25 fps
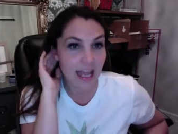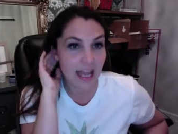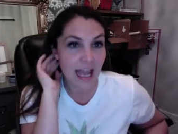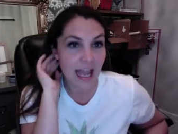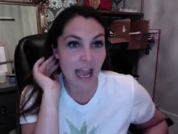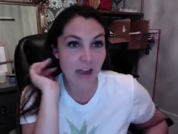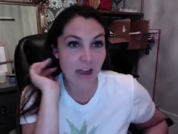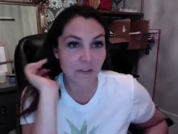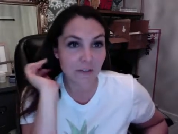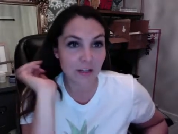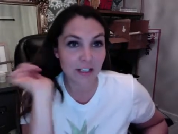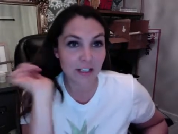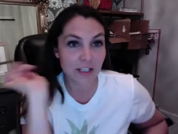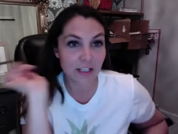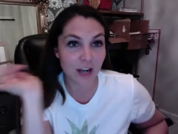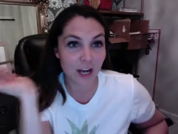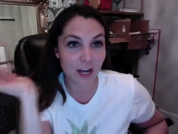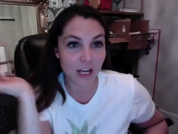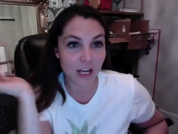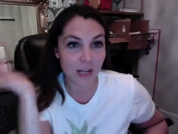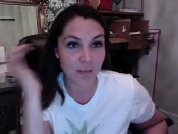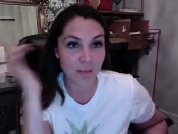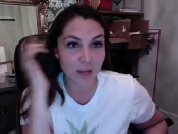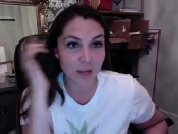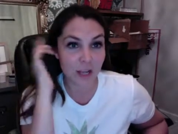Every
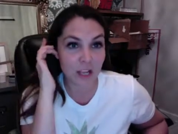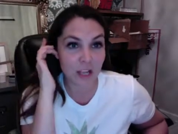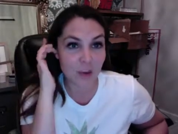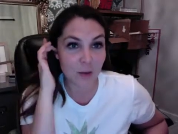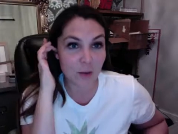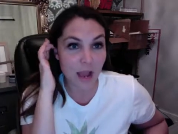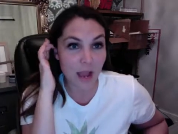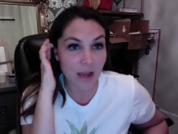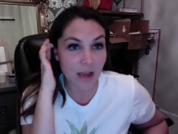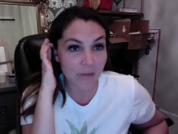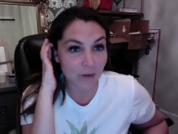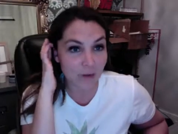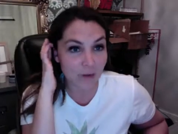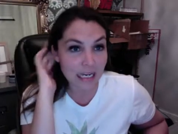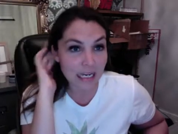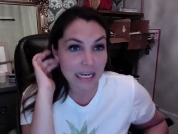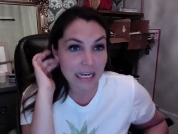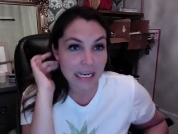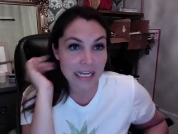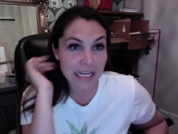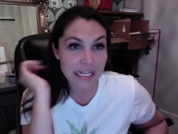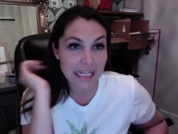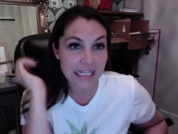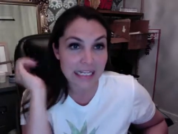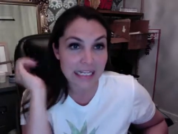document you ever
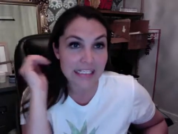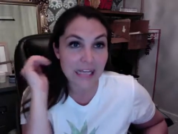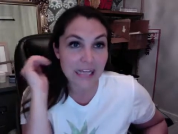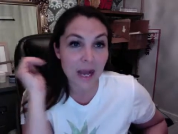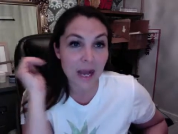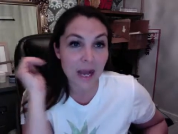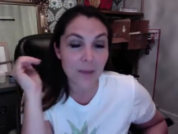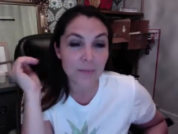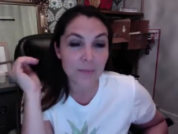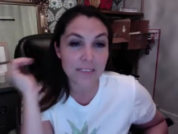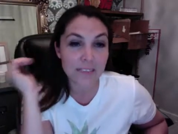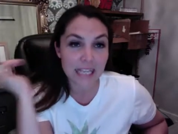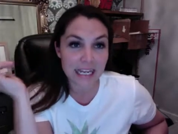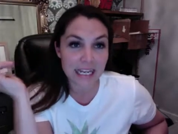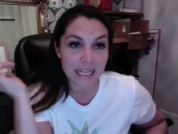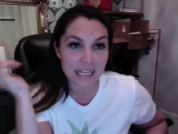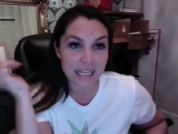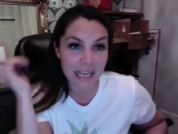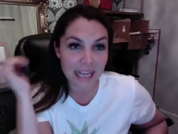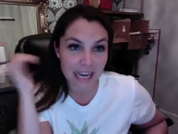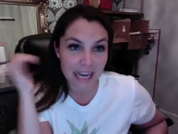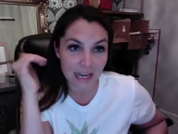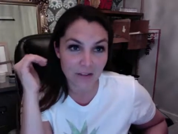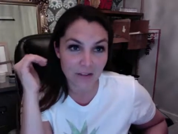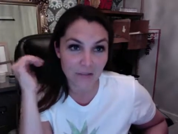need is updated
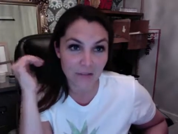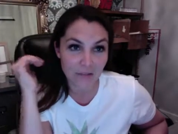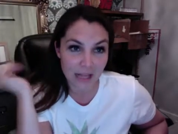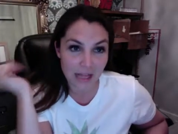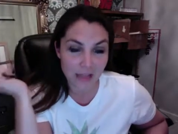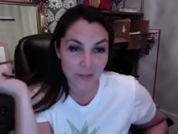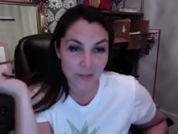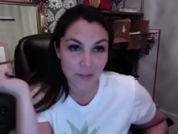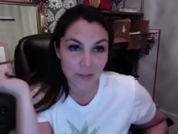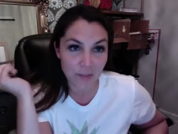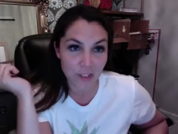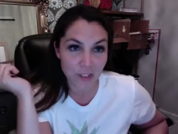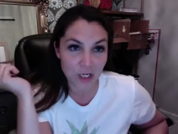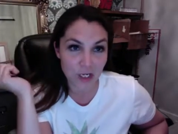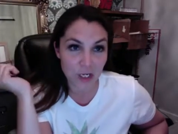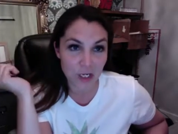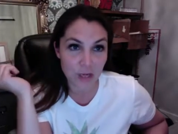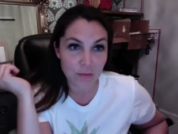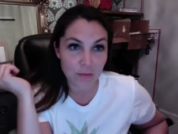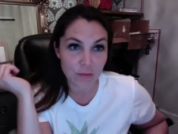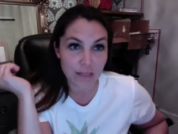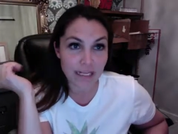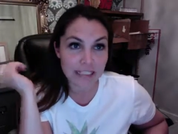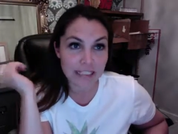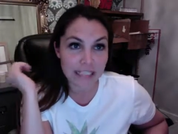and available to you
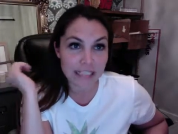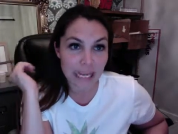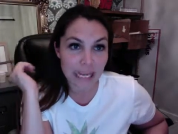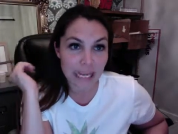because